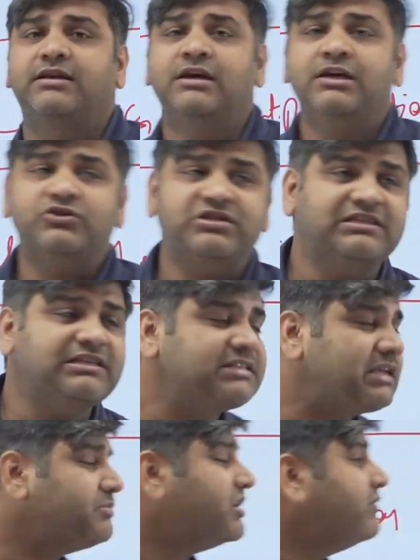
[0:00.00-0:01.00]
So this is
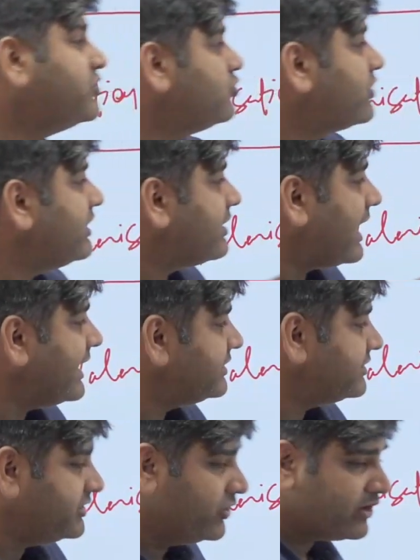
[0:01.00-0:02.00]
something which you can write
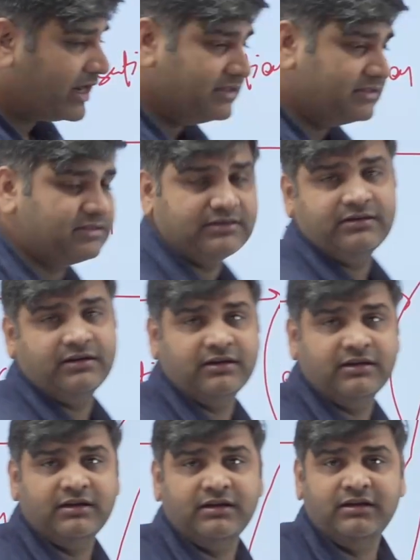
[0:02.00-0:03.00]
in your answer.
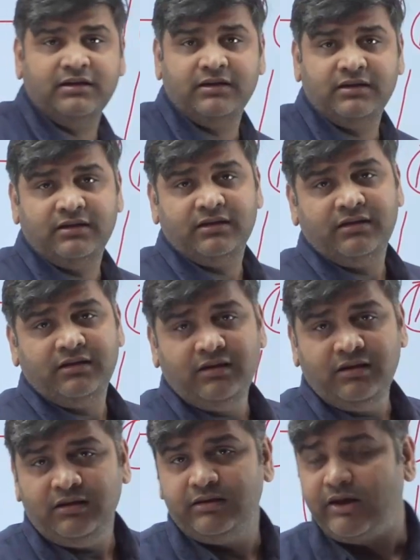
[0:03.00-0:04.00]

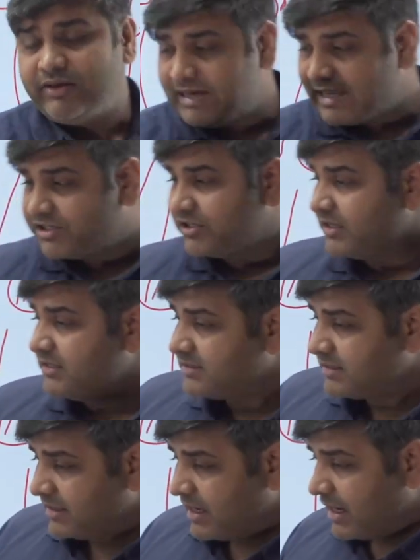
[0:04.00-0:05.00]
Now, elections
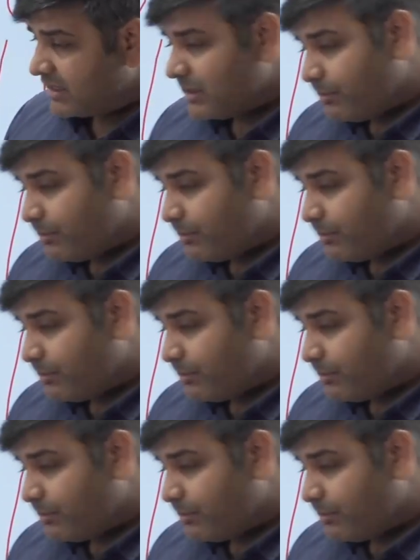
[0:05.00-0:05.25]
are the